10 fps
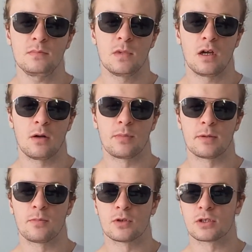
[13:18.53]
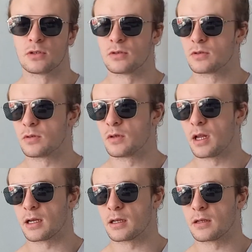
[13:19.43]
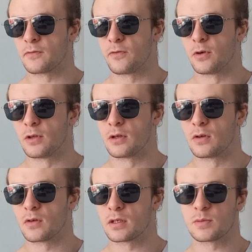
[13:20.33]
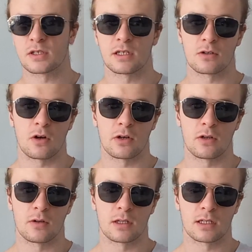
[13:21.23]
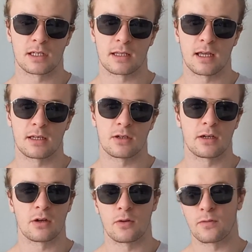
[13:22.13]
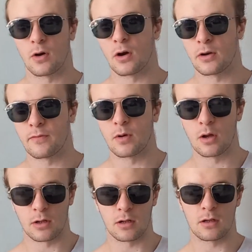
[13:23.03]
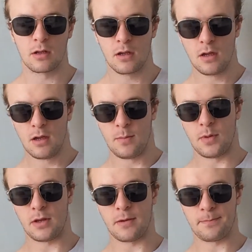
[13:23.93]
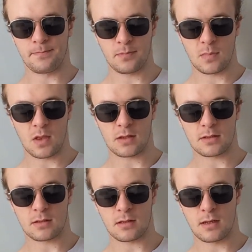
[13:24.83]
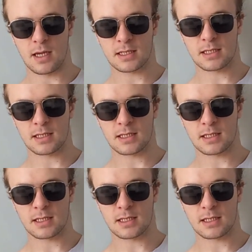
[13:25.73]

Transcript: helping push you like further, especially in cardio and things like that. You can go harder for longer. But yeah, next